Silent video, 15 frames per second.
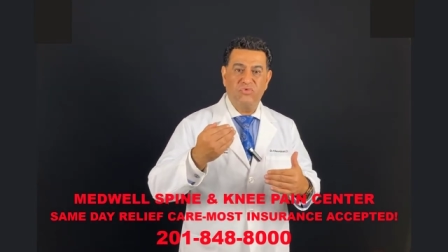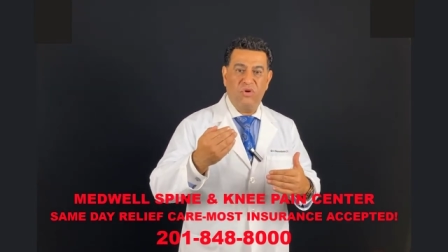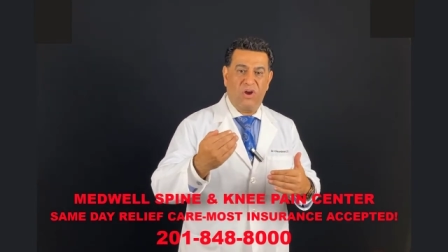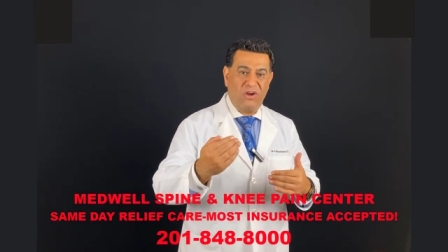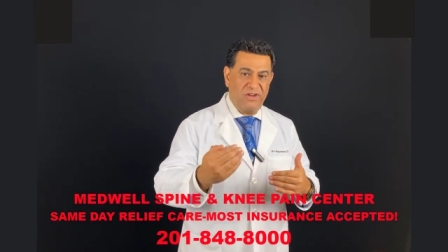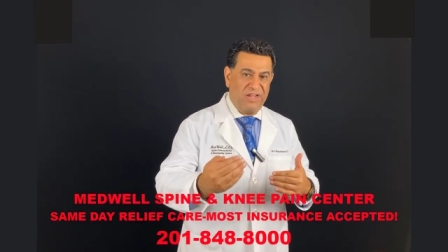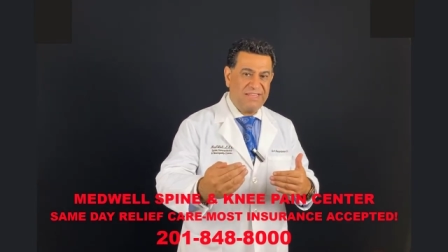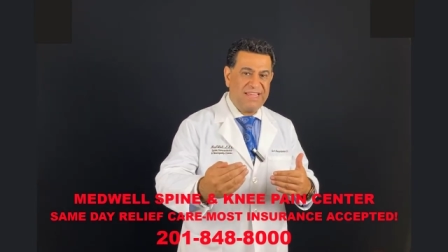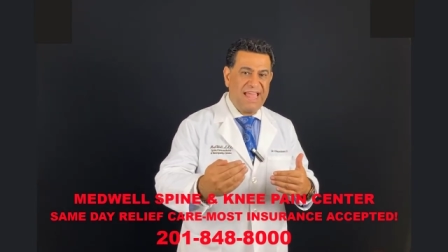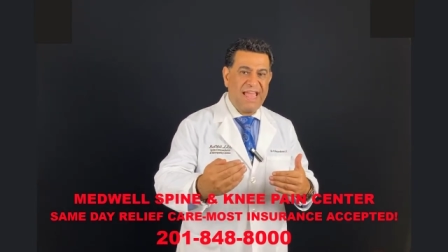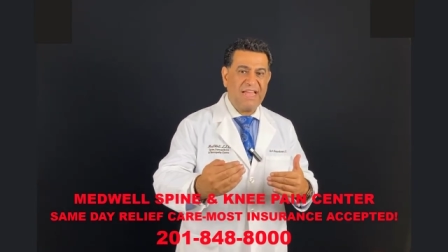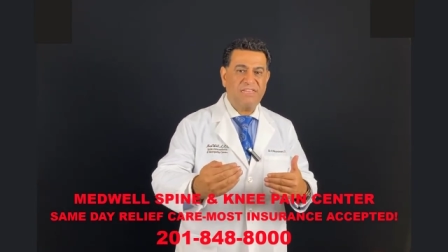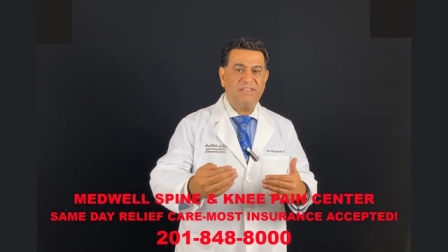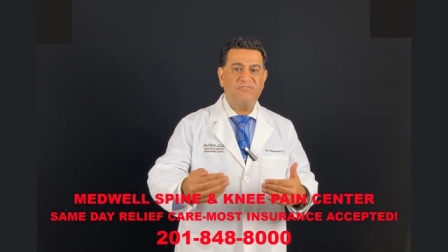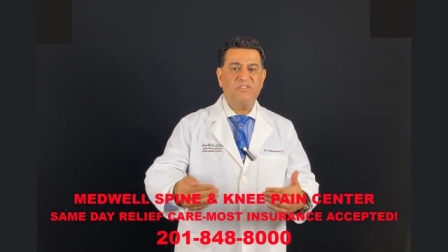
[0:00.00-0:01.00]
are not
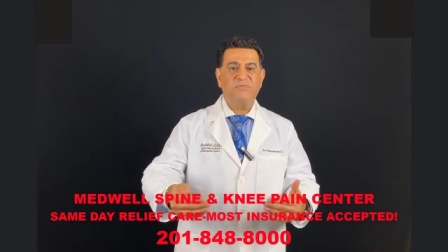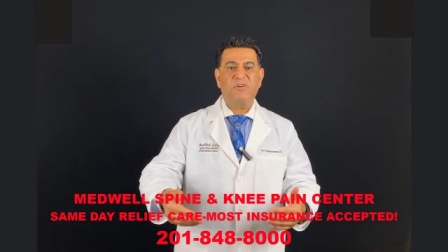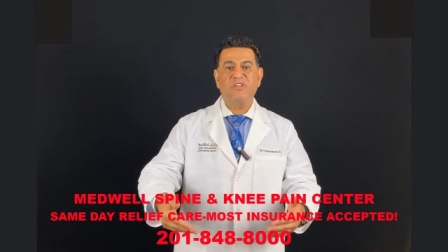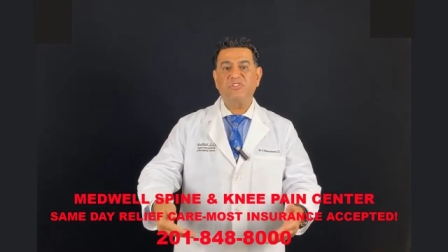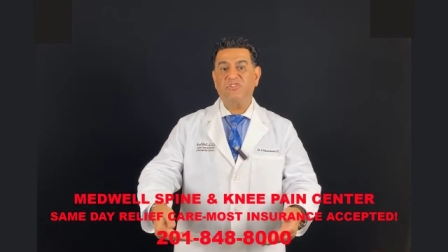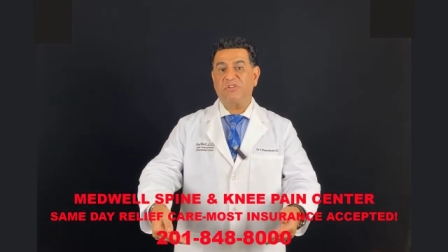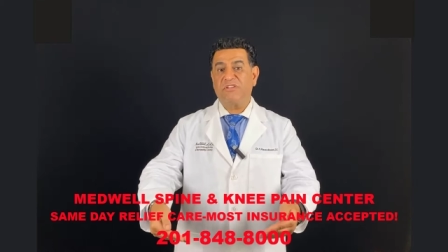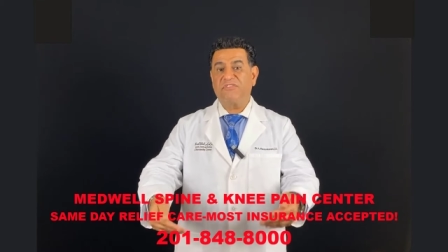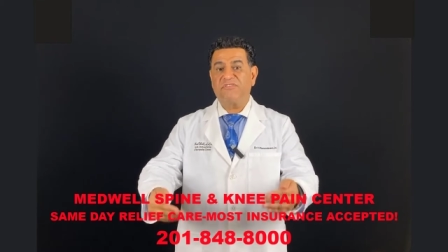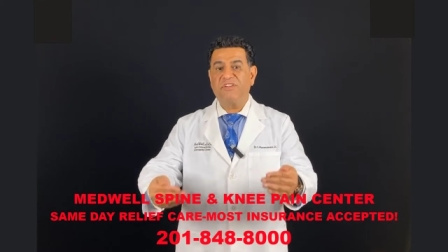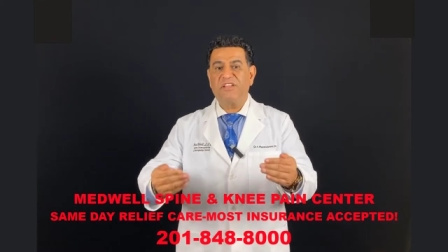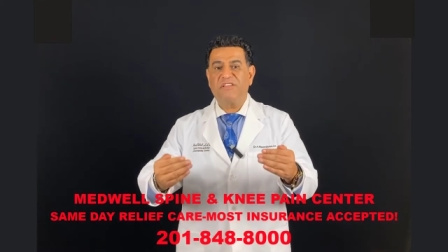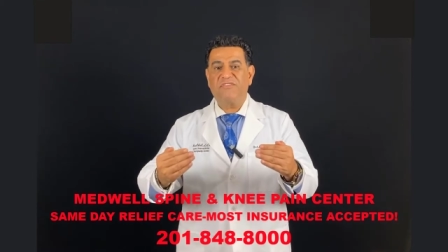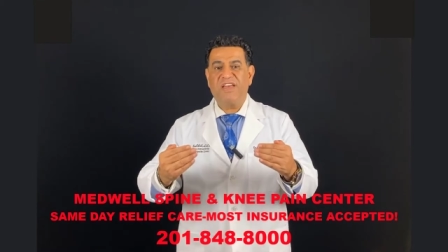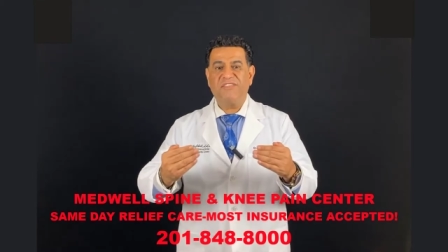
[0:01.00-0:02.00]
active is because you're
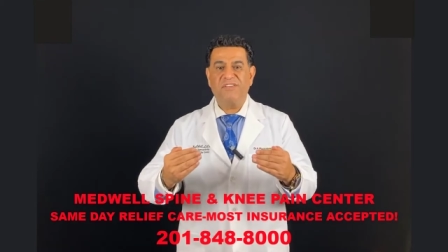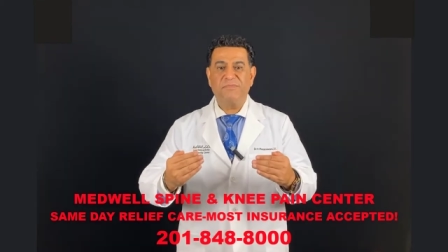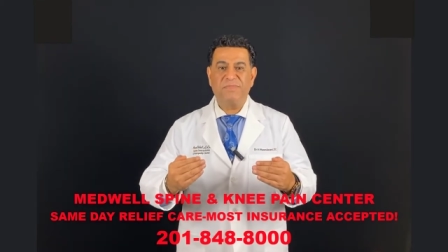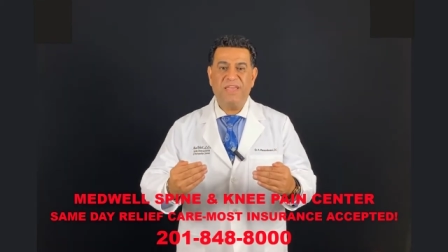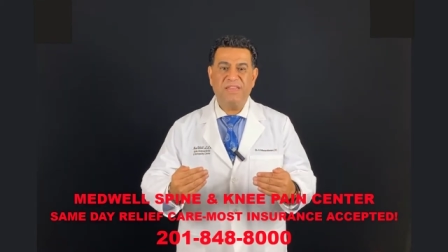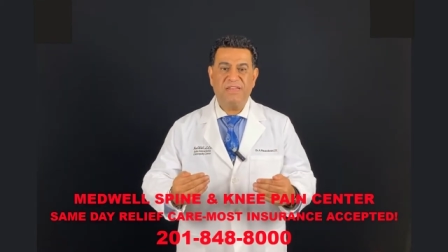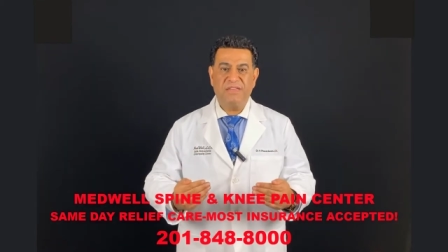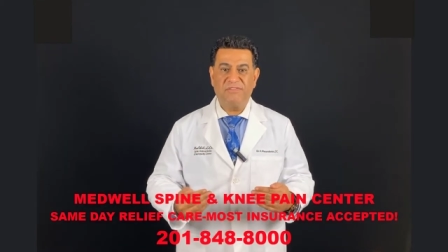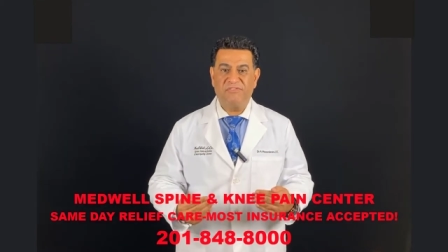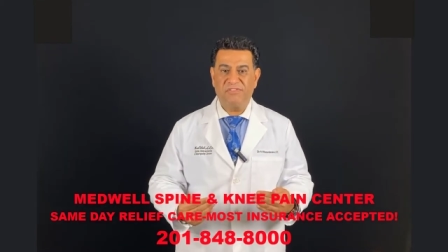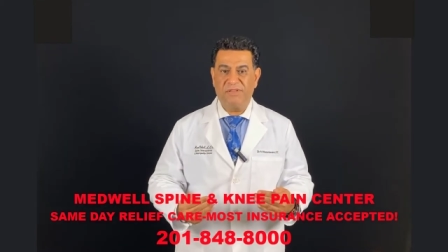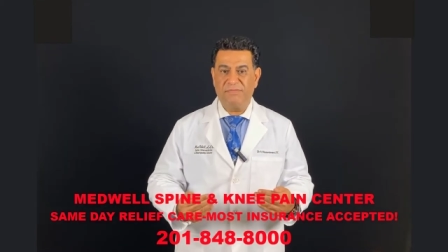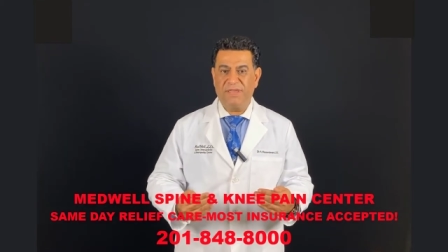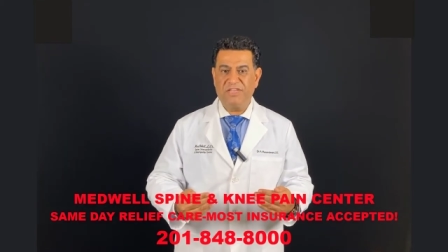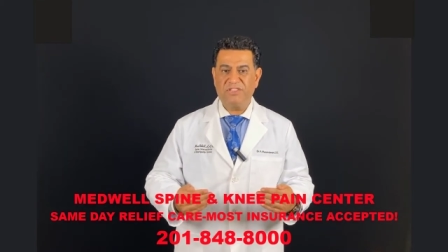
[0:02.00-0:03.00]
afraid of having pain and
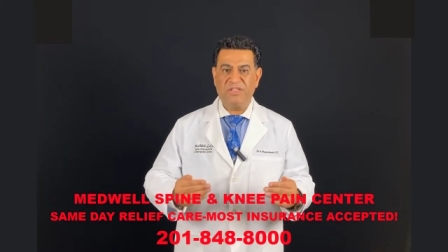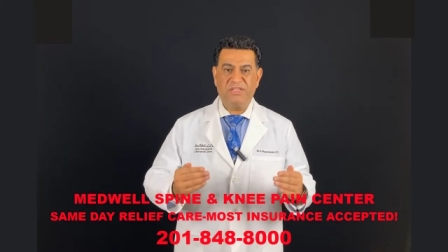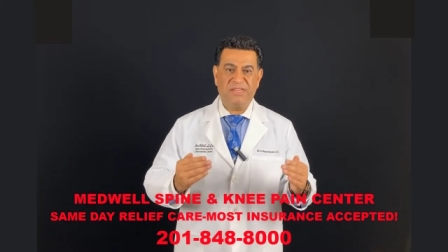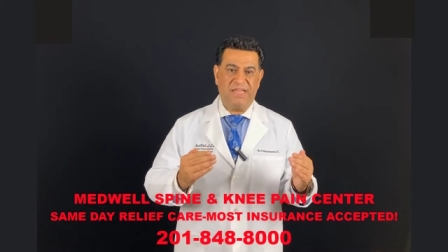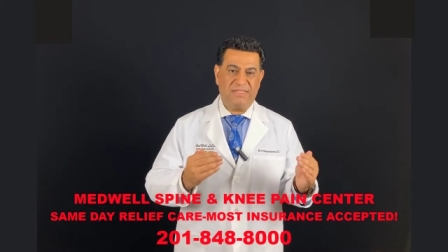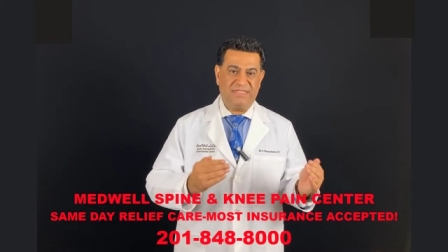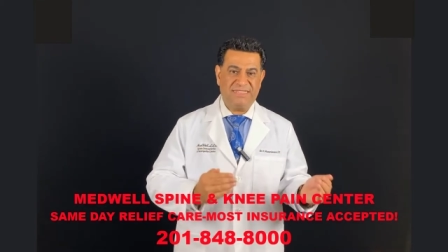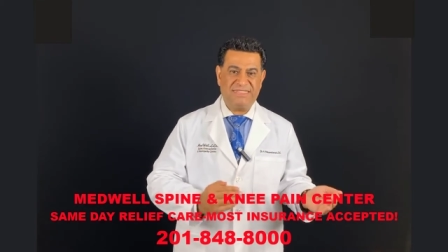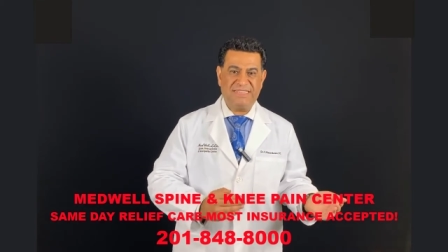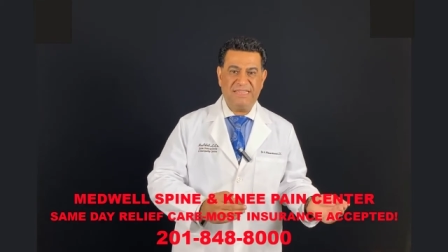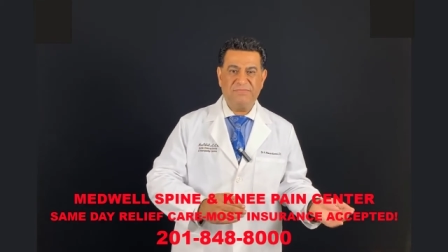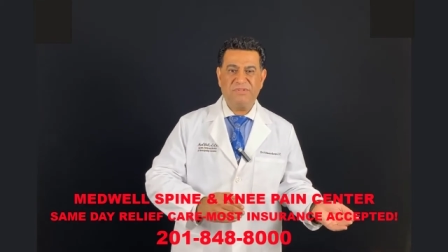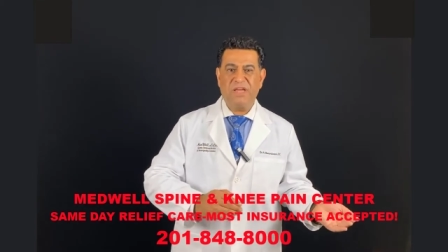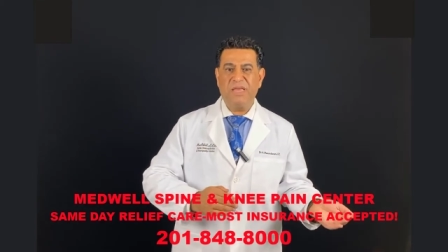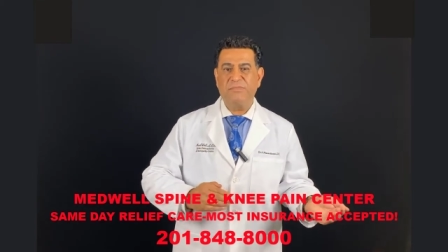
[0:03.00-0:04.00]
inflammation at the
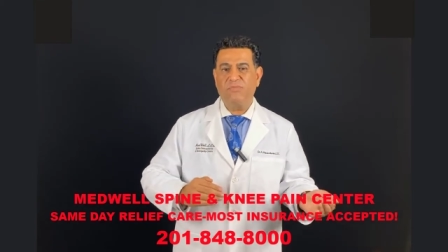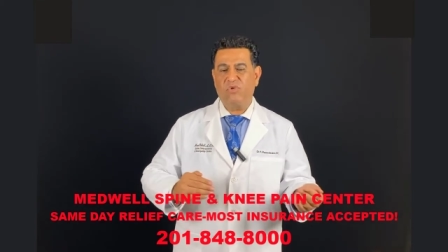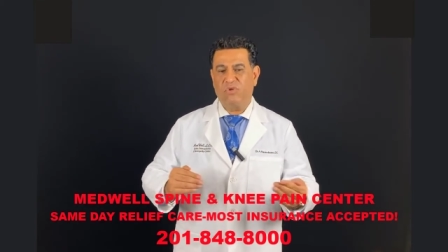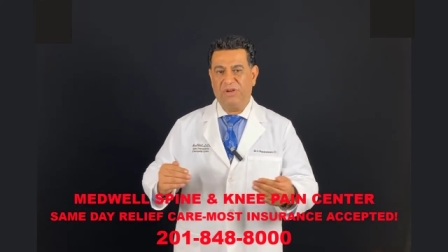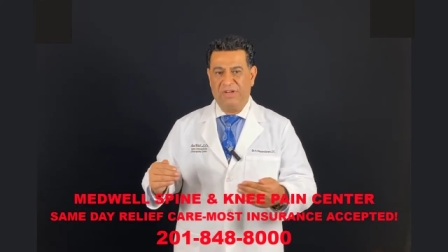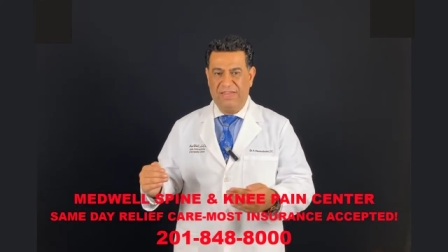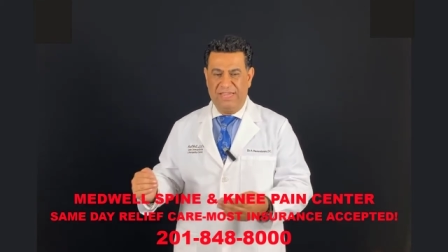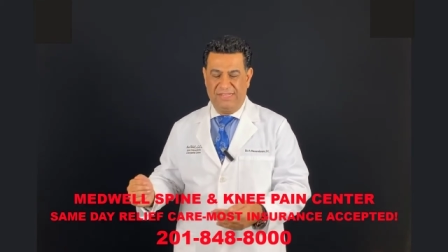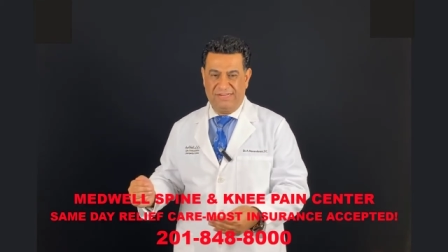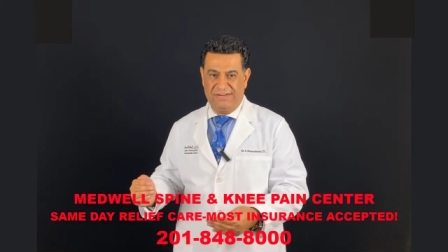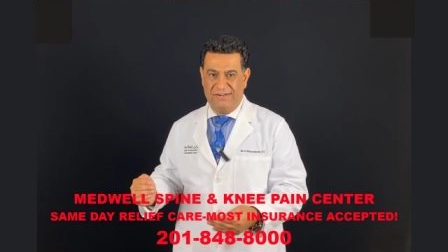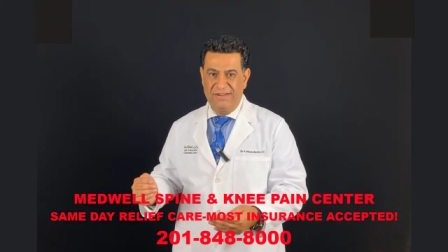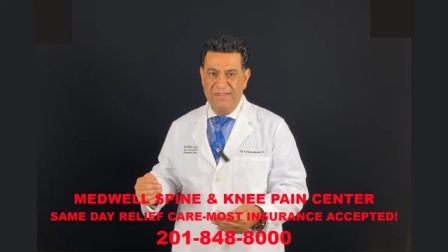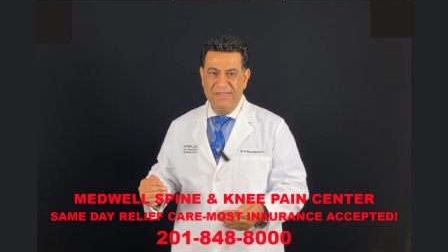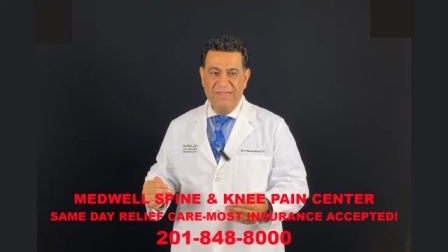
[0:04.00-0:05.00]
same time or
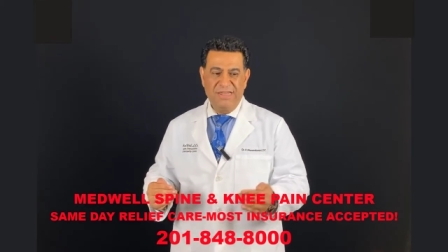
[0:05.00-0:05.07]
later.